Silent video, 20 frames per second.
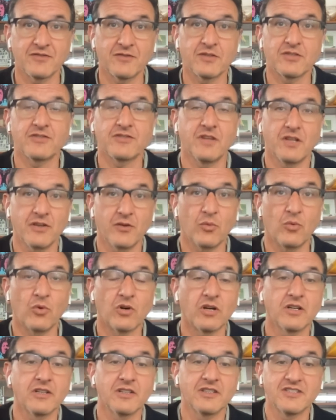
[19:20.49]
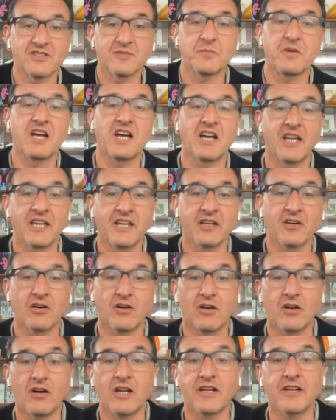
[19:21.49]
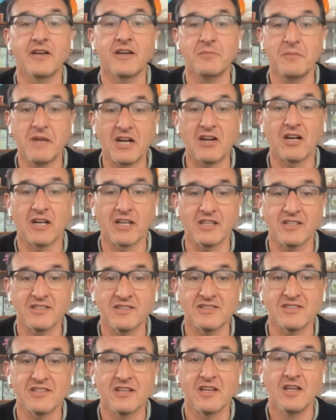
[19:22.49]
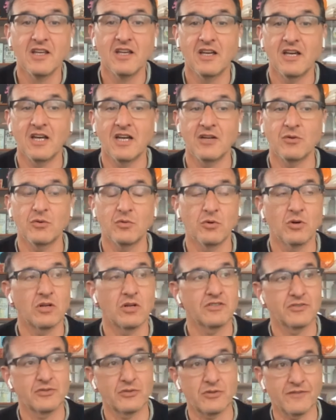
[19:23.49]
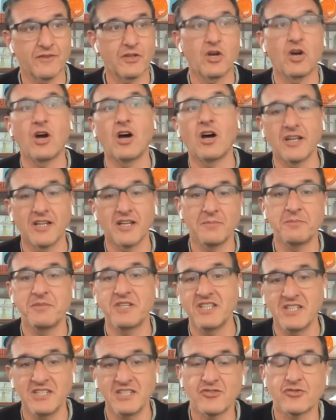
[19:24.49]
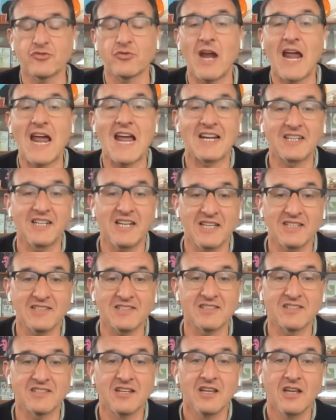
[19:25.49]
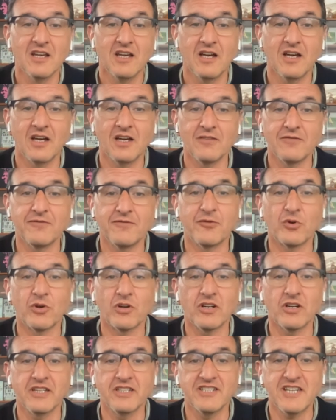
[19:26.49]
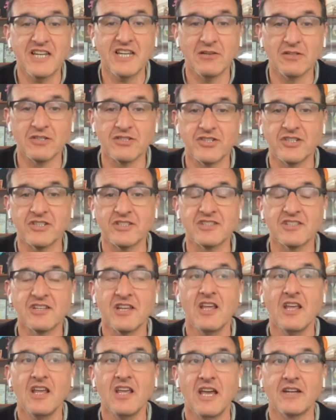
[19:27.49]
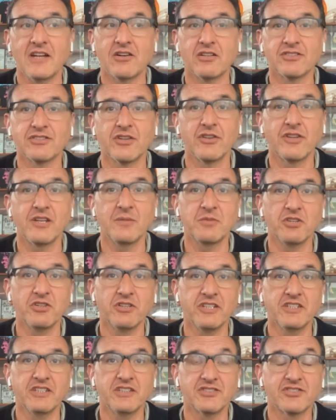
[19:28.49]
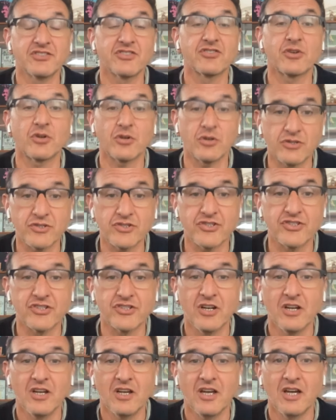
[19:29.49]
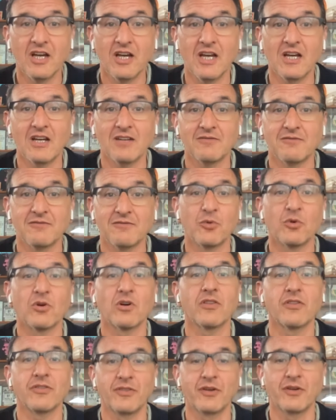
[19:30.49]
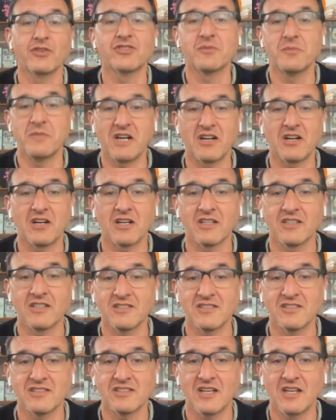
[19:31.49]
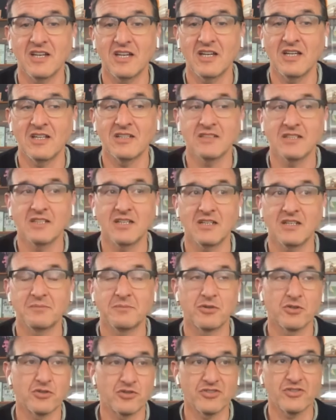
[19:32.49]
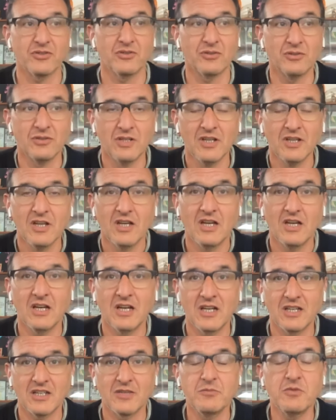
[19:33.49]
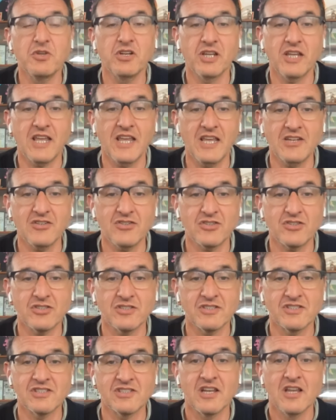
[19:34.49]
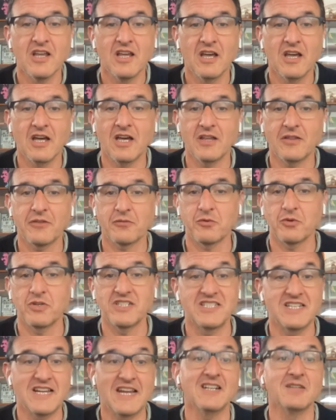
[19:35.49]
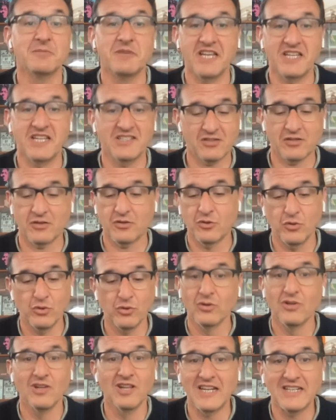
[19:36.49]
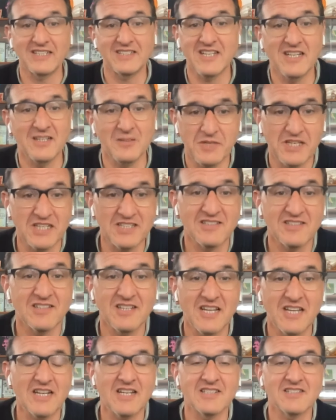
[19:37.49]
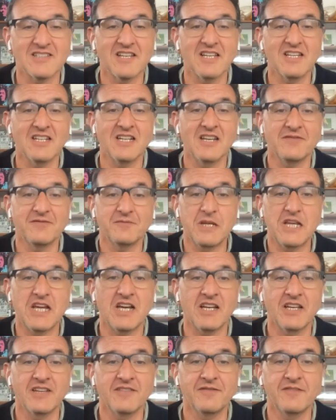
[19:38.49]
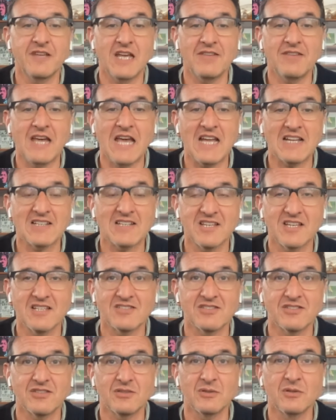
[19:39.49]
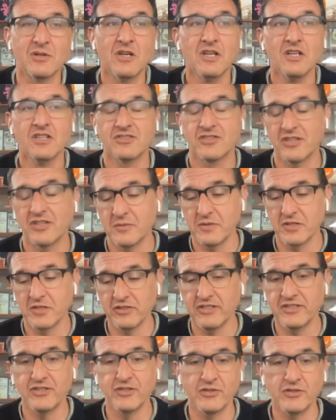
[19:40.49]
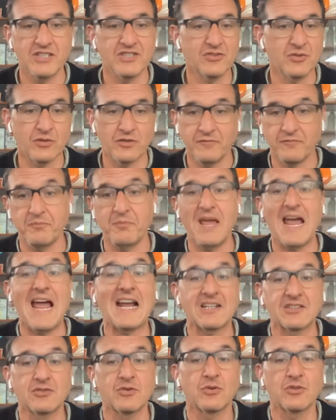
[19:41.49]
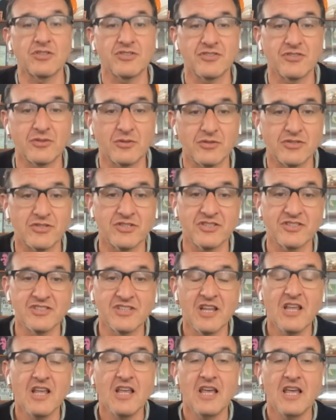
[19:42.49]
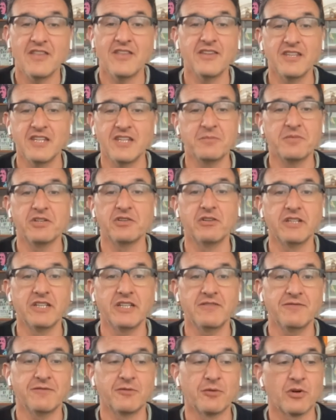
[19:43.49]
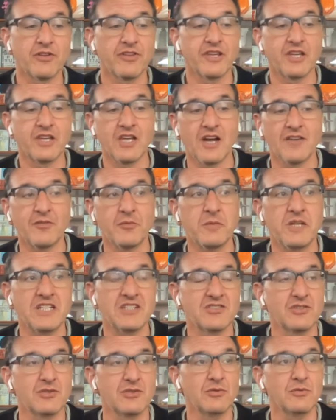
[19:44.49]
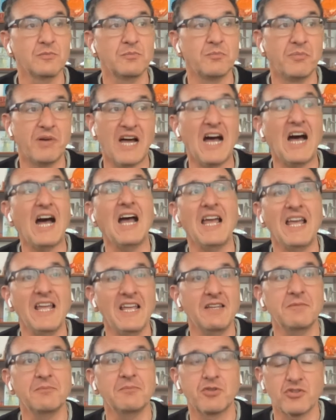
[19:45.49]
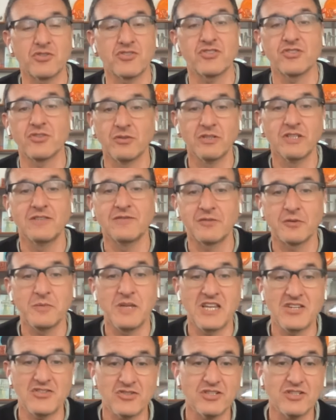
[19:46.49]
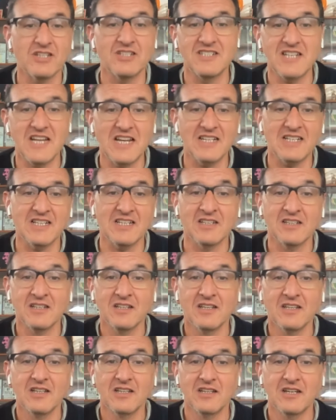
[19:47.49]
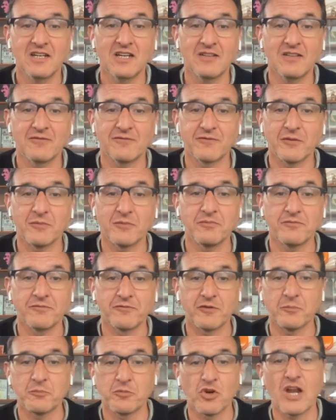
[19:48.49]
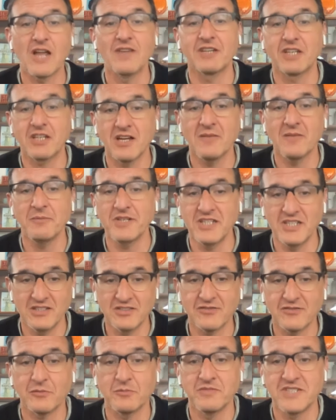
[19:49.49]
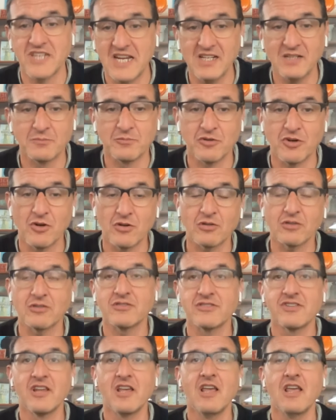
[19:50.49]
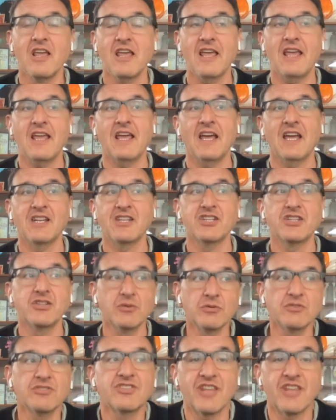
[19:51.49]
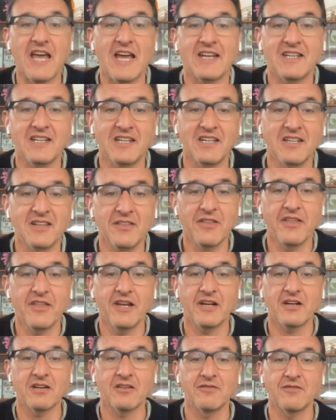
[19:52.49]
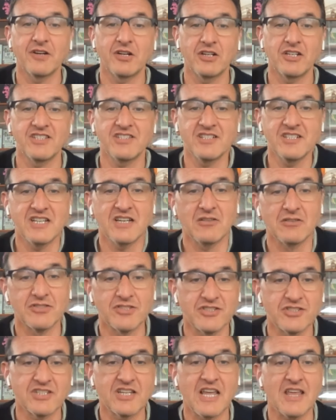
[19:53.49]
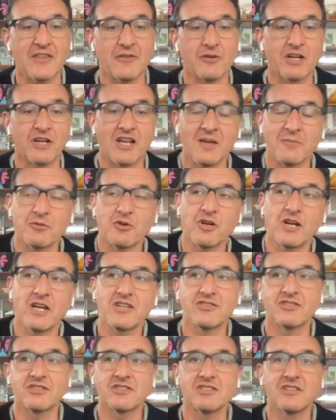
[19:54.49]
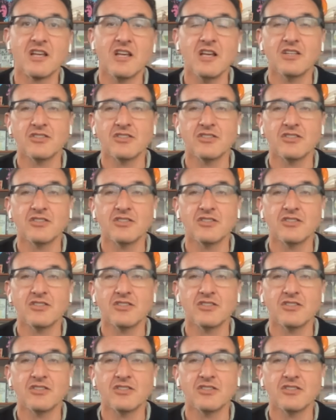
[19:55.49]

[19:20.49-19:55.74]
First of all, the warrantless spying on Americans uh, who are sort of caught up in these dragnets of foreign intelligence, and also the ability to search uh, for those Americans' uh, uh personal uh, communications uh, through a database, a Google like database that the NSA and FBI have, have access to. So the ability to do these sort of backdoor searches, and then the ability for the government to buy personal information and data uh, from from mm-hmm. private companies, from data brokers, and use that in their various intelligence gathering operations.